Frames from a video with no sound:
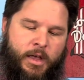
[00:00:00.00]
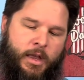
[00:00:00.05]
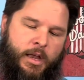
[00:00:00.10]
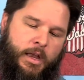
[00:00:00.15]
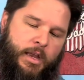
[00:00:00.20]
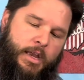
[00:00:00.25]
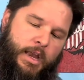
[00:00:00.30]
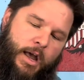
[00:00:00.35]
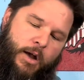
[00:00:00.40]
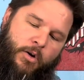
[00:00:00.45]

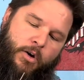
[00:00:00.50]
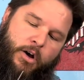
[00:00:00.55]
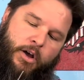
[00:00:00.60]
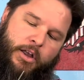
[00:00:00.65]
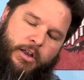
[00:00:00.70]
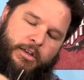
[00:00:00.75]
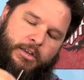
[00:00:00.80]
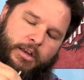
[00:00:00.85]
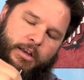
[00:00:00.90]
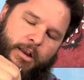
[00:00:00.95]
Now
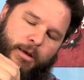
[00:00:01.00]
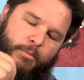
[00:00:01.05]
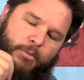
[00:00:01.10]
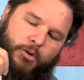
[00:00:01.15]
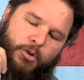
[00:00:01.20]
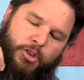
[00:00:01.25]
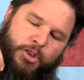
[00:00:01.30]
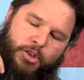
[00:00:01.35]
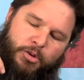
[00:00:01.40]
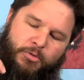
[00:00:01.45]
on to number
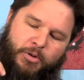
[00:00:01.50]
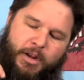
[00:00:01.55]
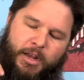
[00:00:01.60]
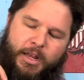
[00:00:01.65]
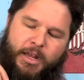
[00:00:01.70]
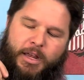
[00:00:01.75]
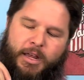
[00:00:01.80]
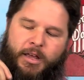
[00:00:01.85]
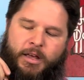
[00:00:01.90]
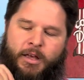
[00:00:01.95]

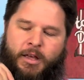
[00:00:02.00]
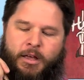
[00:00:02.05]
3.